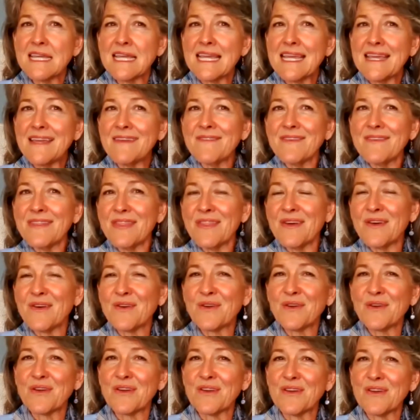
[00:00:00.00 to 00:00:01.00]
even though
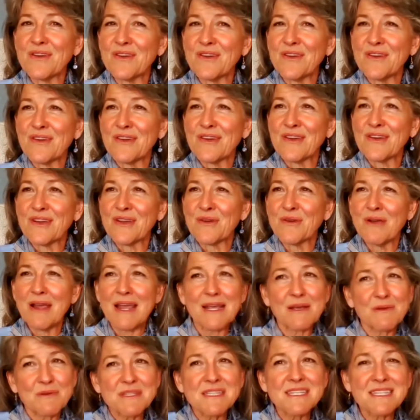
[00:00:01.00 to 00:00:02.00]

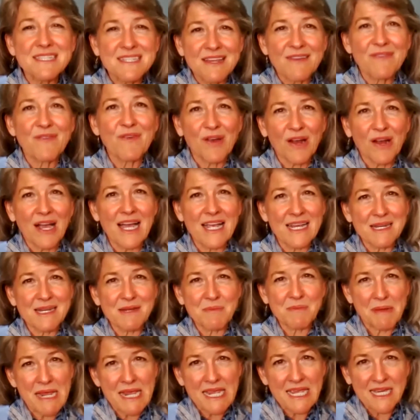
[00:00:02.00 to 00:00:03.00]
Greg was a different kind of
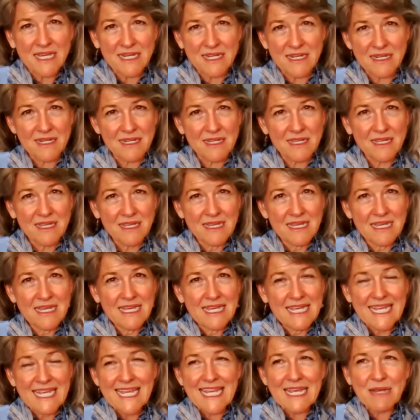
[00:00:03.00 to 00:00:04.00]
man,
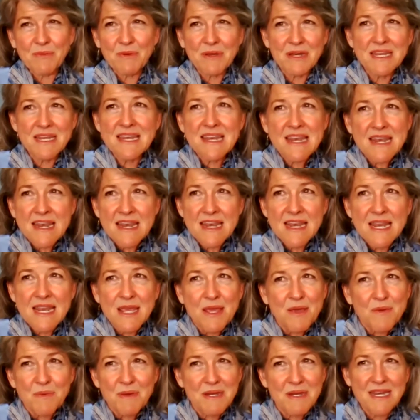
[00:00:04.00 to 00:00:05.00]
he
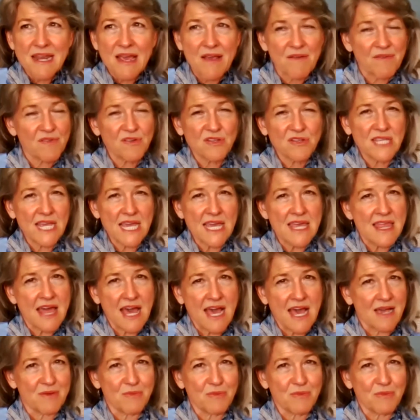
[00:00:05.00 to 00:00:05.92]
would never say that.